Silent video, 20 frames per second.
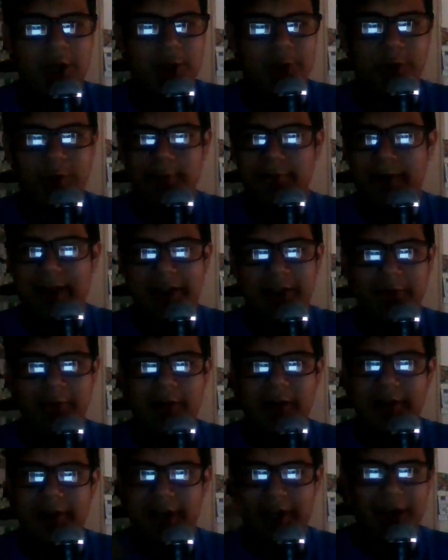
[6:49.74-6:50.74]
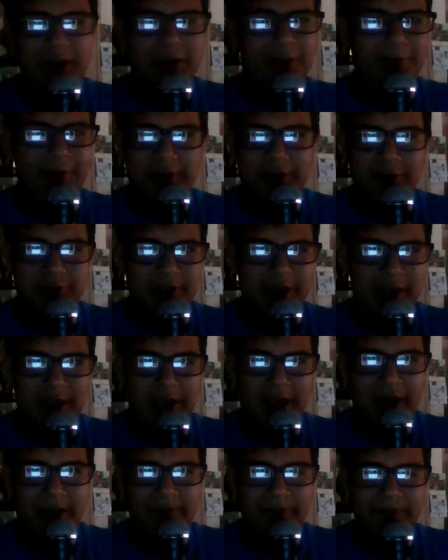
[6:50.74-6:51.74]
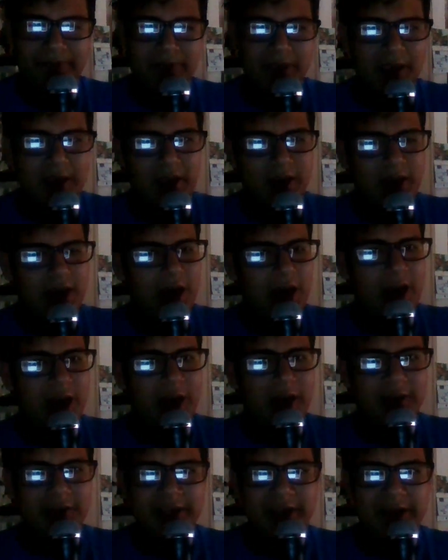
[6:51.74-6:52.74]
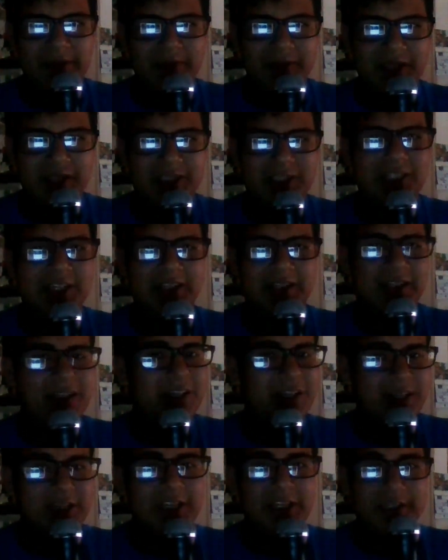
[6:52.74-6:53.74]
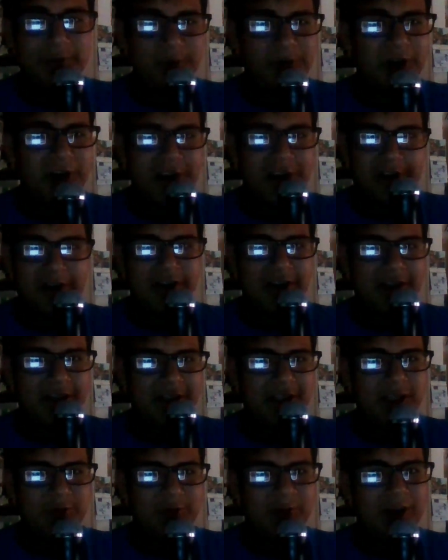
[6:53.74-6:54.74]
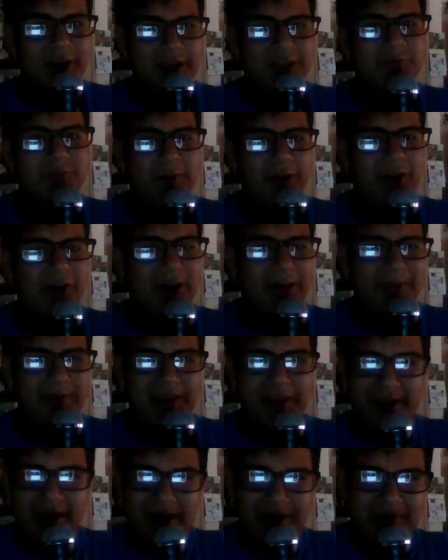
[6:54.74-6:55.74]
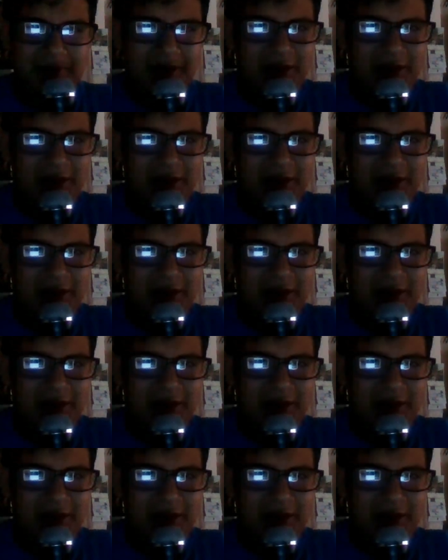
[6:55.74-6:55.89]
Thor Ragnarok and Avengers Endgame. And Liam Neeson, he's pretty good in this one as well. I mean,